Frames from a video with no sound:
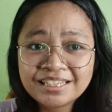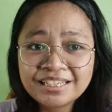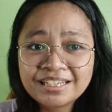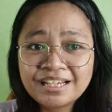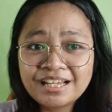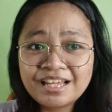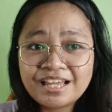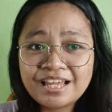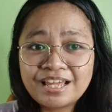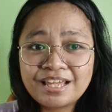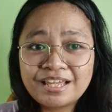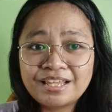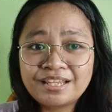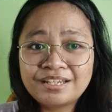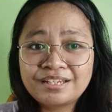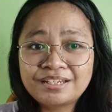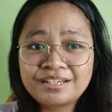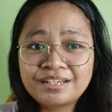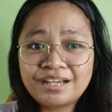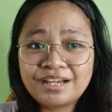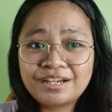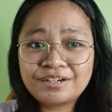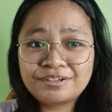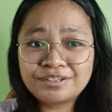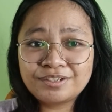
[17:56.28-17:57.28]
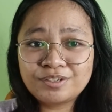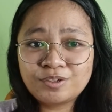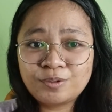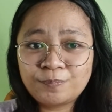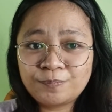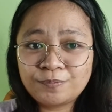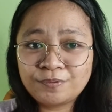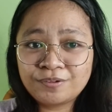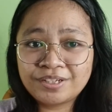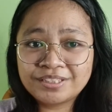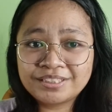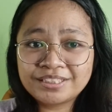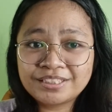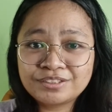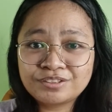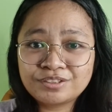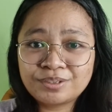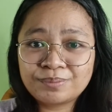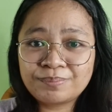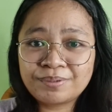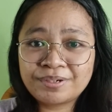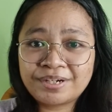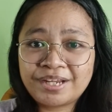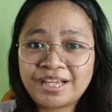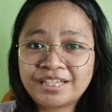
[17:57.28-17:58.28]
and I really hope you guys enjoyed
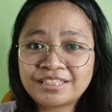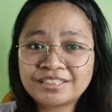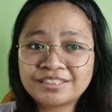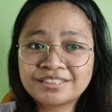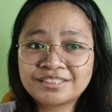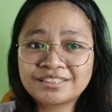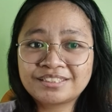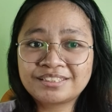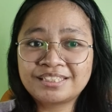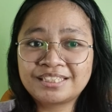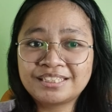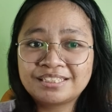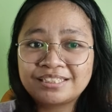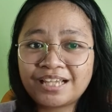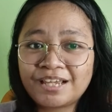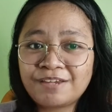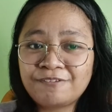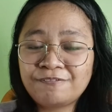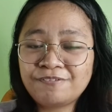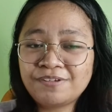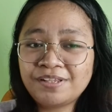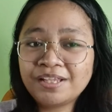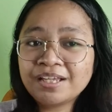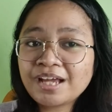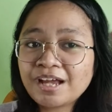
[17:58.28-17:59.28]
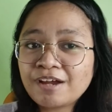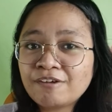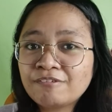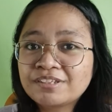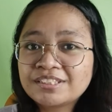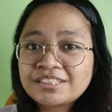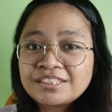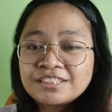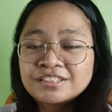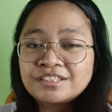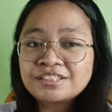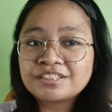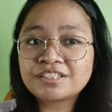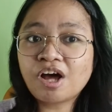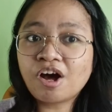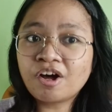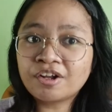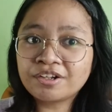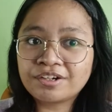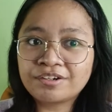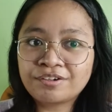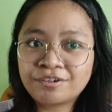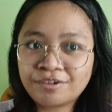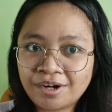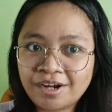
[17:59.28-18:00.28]
my reaction to this. I feel like I was just on
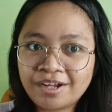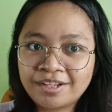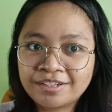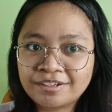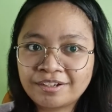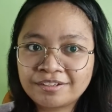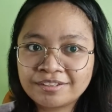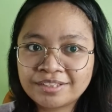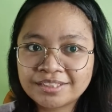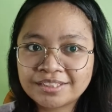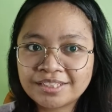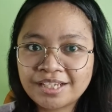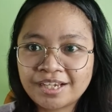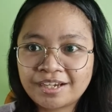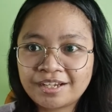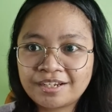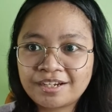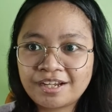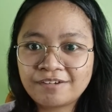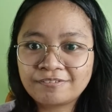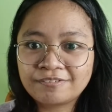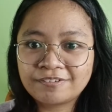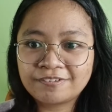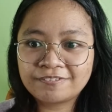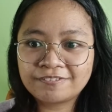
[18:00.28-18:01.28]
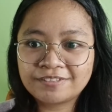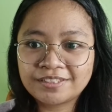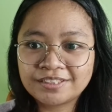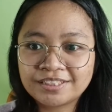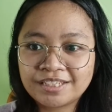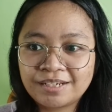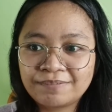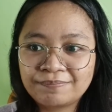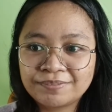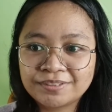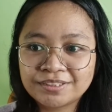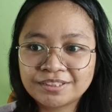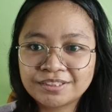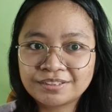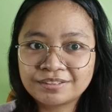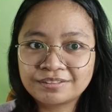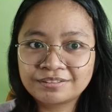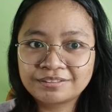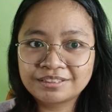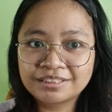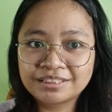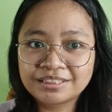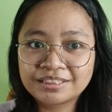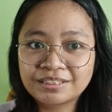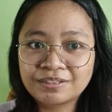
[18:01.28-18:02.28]
a run on the second half of this episode,
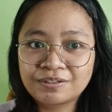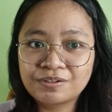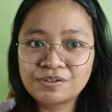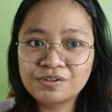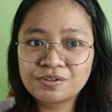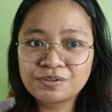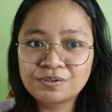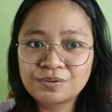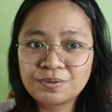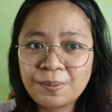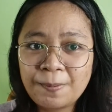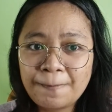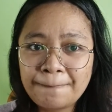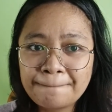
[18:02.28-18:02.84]
so